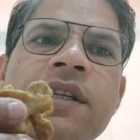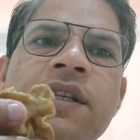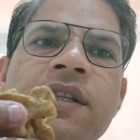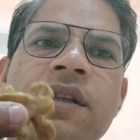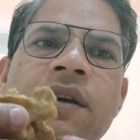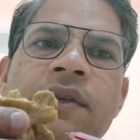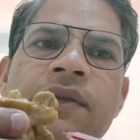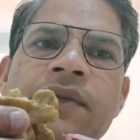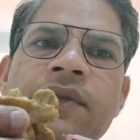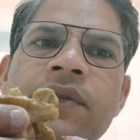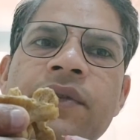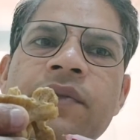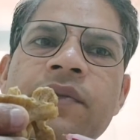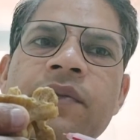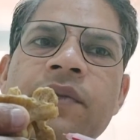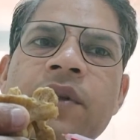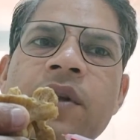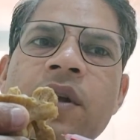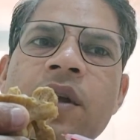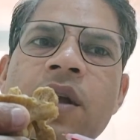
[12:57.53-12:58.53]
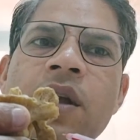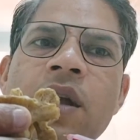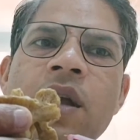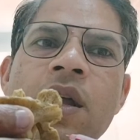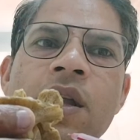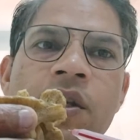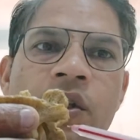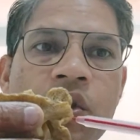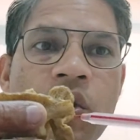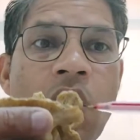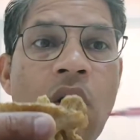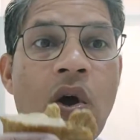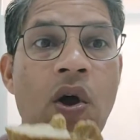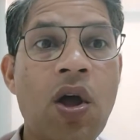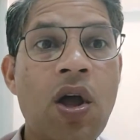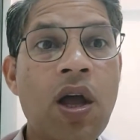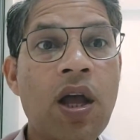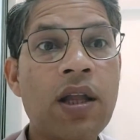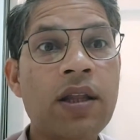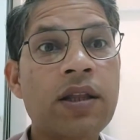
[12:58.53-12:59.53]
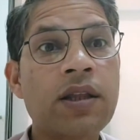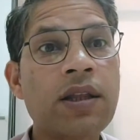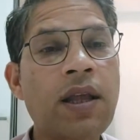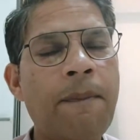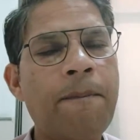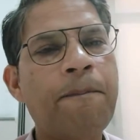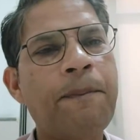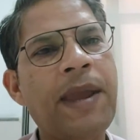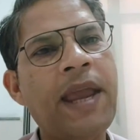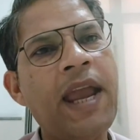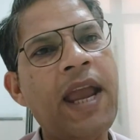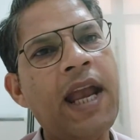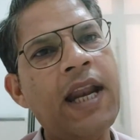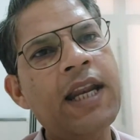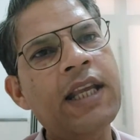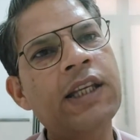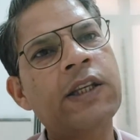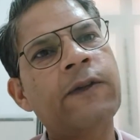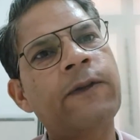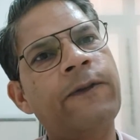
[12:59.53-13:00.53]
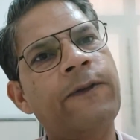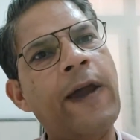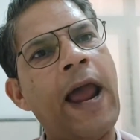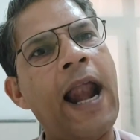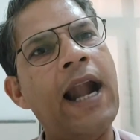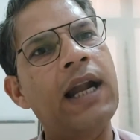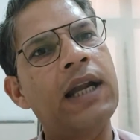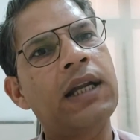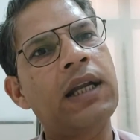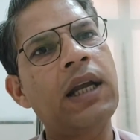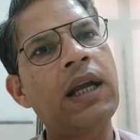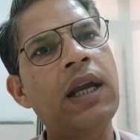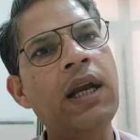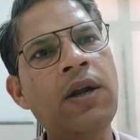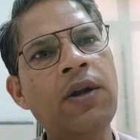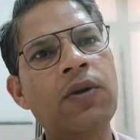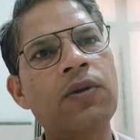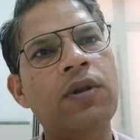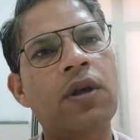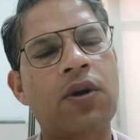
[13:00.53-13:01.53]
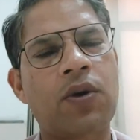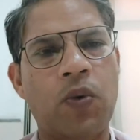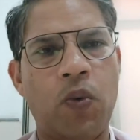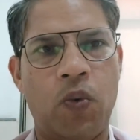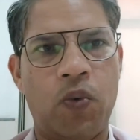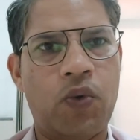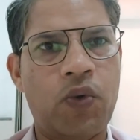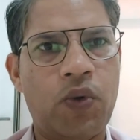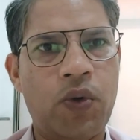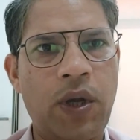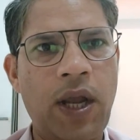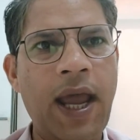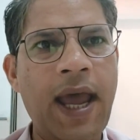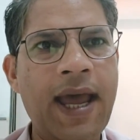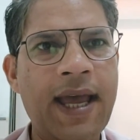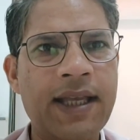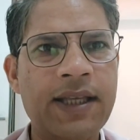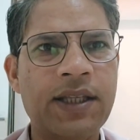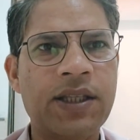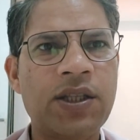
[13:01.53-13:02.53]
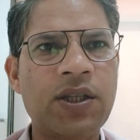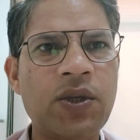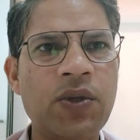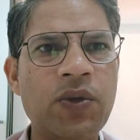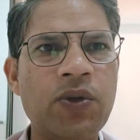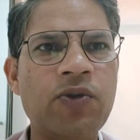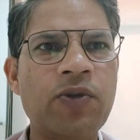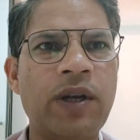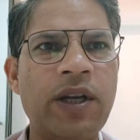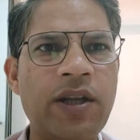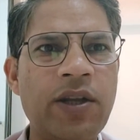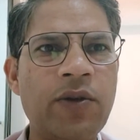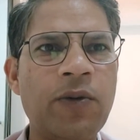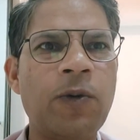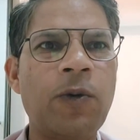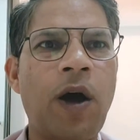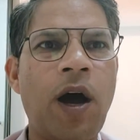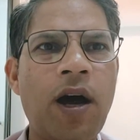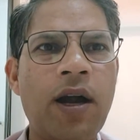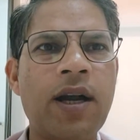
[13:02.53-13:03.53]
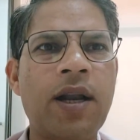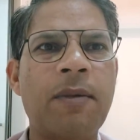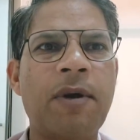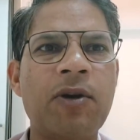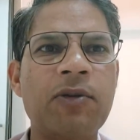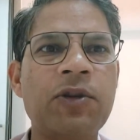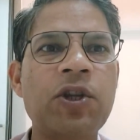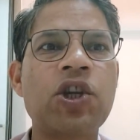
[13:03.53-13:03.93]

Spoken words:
nerves. So the pain is felt into the root, as usually you heard about